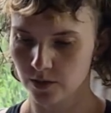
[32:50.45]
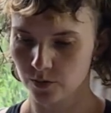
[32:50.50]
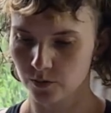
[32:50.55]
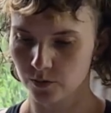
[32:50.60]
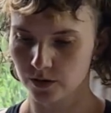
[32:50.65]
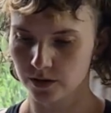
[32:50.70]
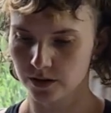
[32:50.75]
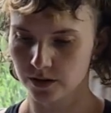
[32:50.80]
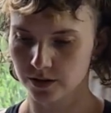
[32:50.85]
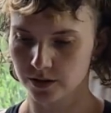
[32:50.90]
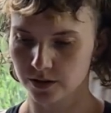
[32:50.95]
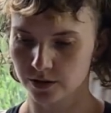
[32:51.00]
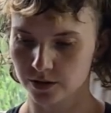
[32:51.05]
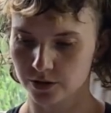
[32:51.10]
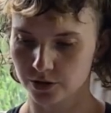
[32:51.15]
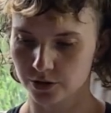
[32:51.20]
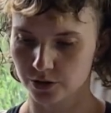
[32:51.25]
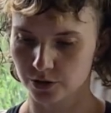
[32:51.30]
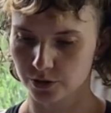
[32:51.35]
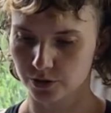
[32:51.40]

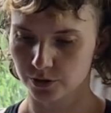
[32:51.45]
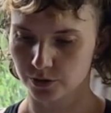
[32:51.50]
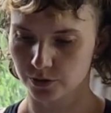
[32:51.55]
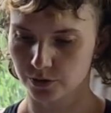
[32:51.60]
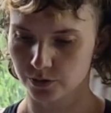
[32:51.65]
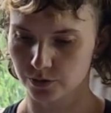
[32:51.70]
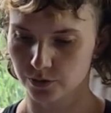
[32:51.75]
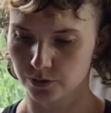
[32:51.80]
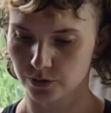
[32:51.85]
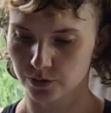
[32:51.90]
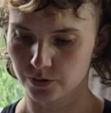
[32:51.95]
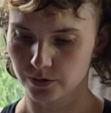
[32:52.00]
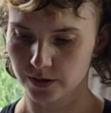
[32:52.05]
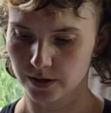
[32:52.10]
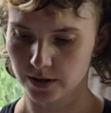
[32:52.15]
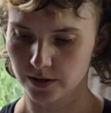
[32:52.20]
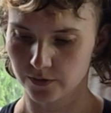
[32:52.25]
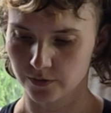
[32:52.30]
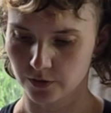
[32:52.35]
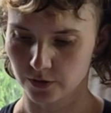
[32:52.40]
1, 2,
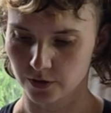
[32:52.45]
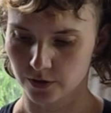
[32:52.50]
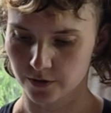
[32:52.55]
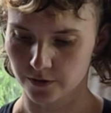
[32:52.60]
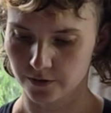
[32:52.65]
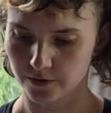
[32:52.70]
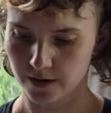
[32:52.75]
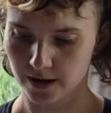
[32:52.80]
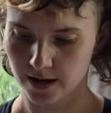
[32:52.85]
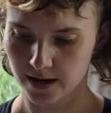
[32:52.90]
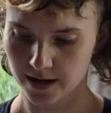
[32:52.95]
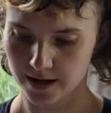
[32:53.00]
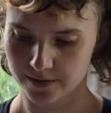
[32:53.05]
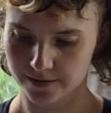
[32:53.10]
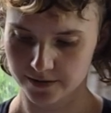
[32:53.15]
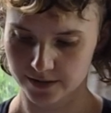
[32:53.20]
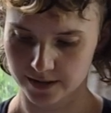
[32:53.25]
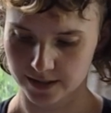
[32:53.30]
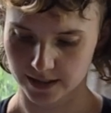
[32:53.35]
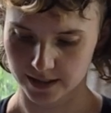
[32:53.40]
3, 4,
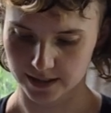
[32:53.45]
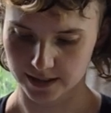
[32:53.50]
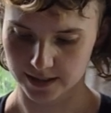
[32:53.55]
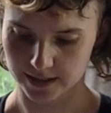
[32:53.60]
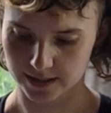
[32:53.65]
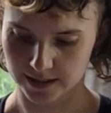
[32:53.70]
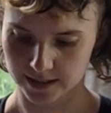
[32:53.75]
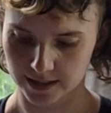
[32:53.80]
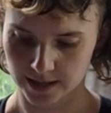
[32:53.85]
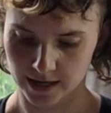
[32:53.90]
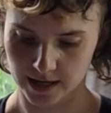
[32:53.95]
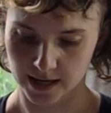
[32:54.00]
5, 6,